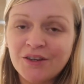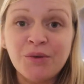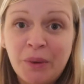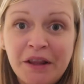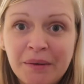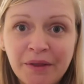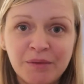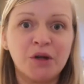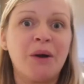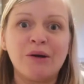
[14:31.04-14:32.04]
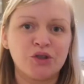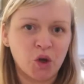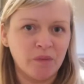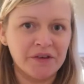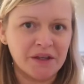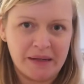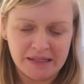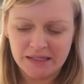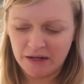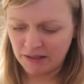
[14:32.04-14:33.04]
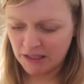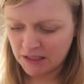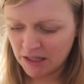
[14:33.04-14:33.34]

you don't know anything about them, you don't know how to comfort them necessarily.